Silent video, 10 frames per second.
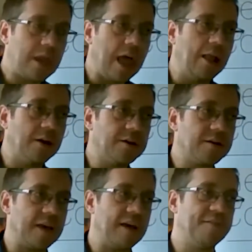and
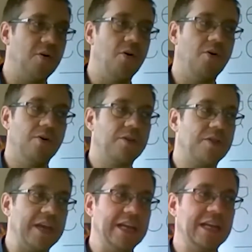therefore
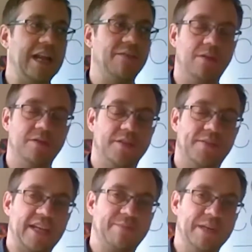the levels of
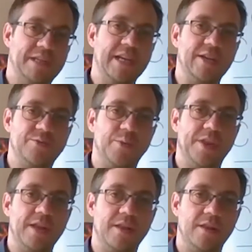expertise
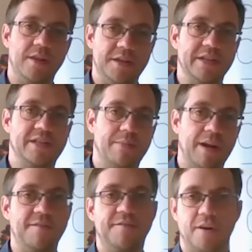within the
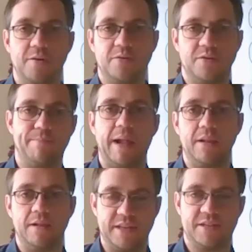discipline follows a
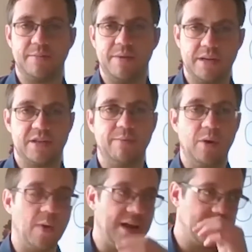belt system in a similar
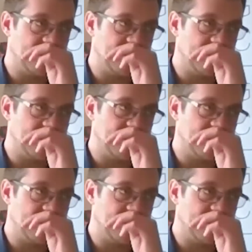way